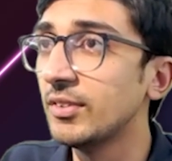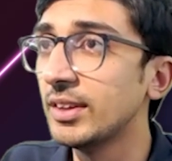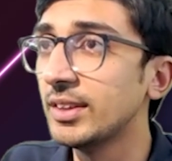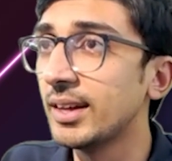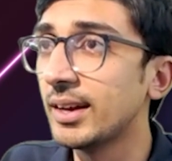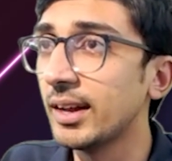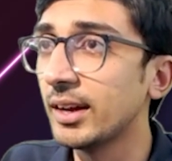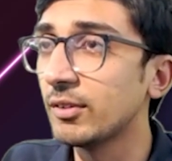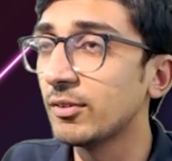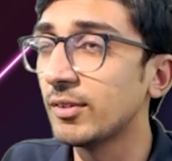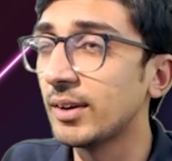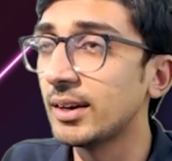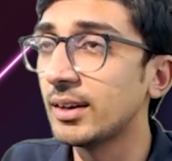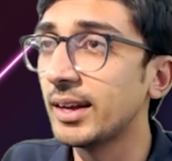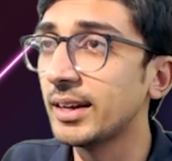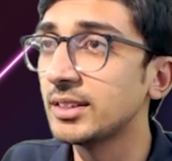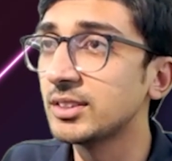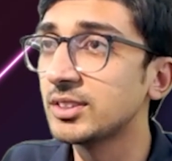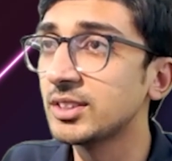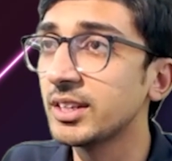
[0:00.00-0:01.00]
they're like
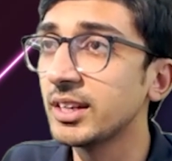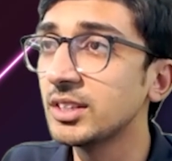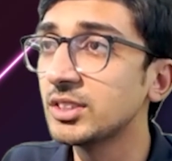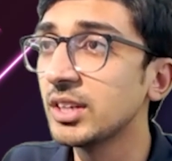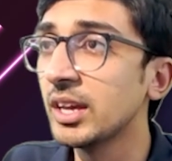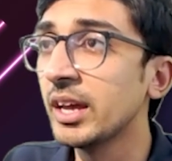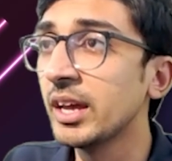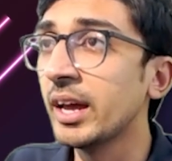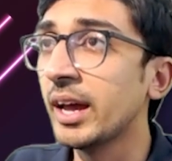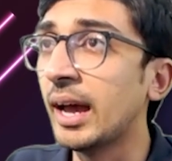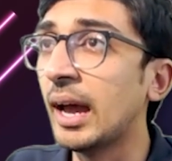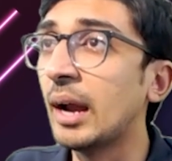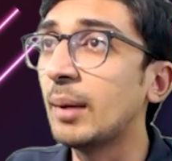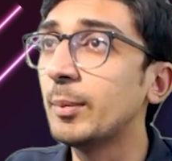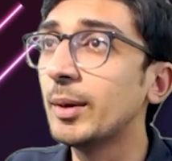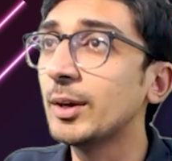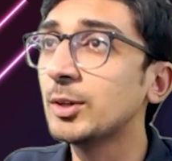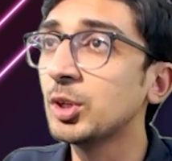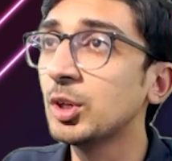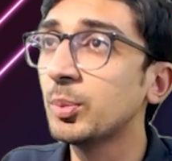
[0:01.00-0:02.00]
1-line skills, and
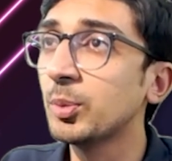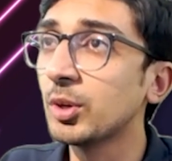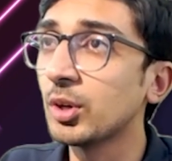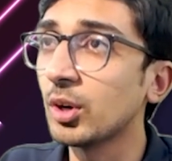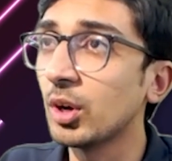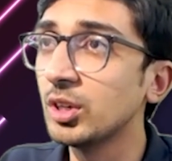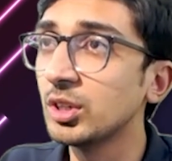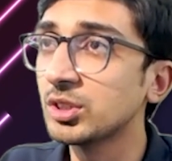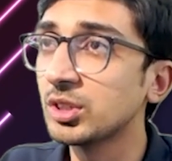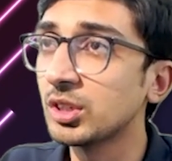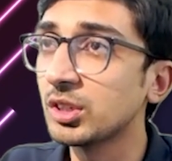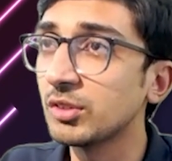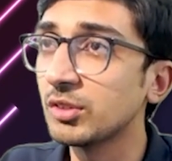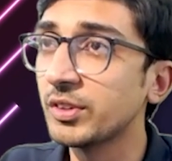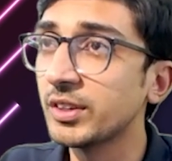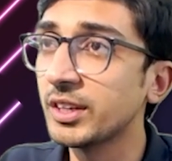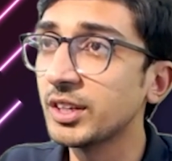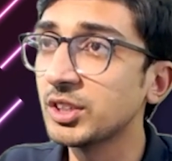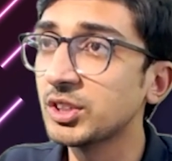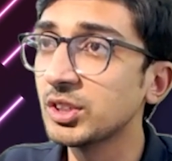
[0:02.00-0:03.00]
make sure you put all your
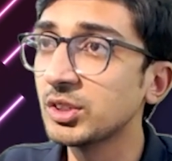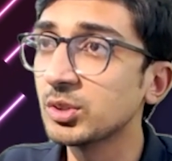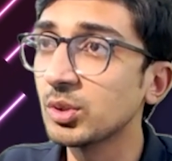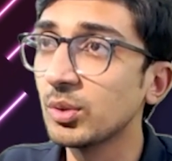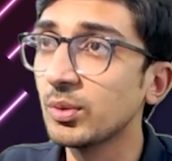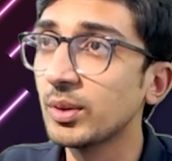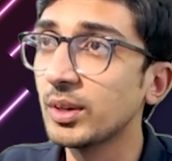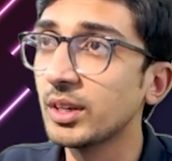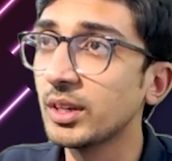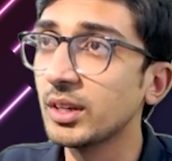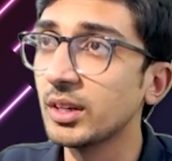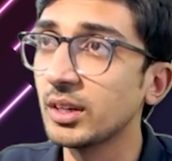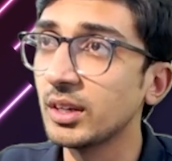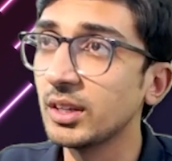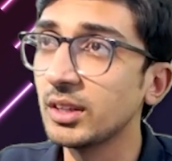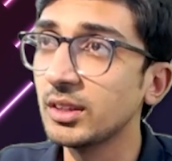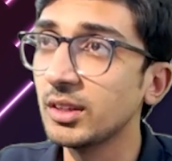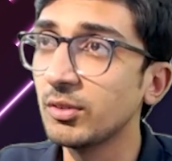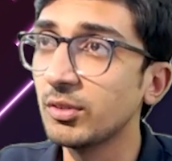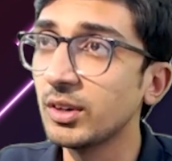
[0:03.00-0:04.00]
certifications over here
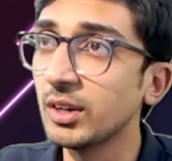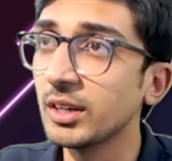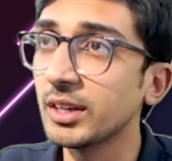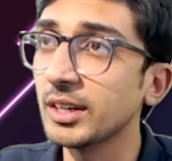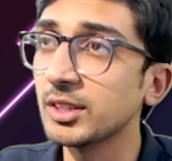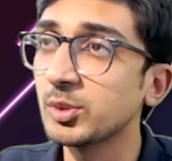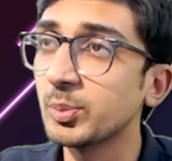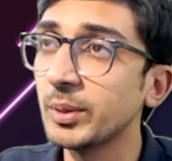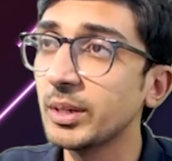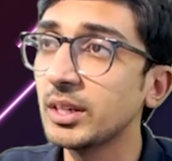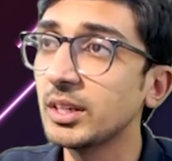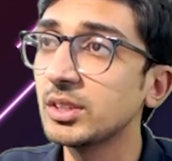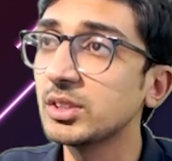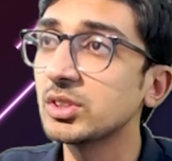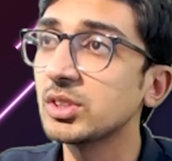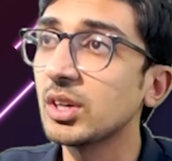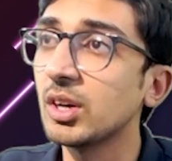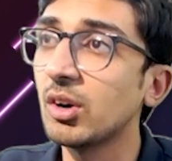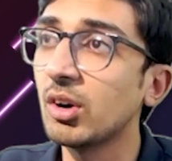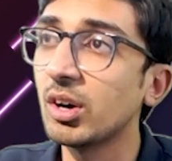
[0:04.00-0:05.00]
in the work experience,
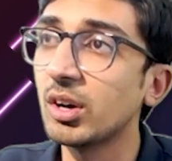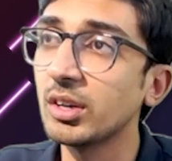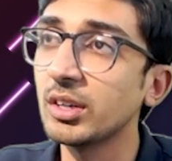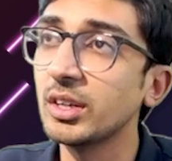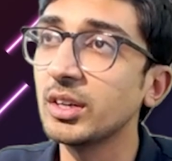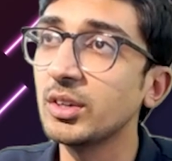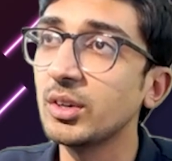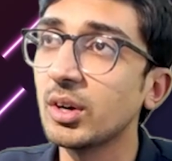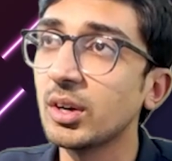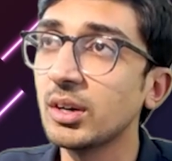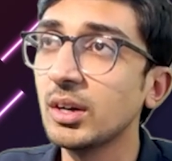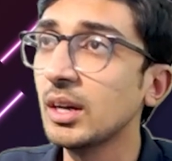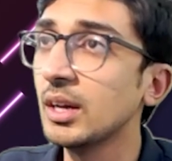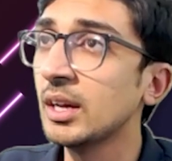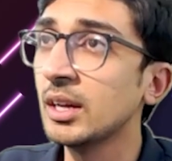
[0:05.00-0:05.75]
or in your,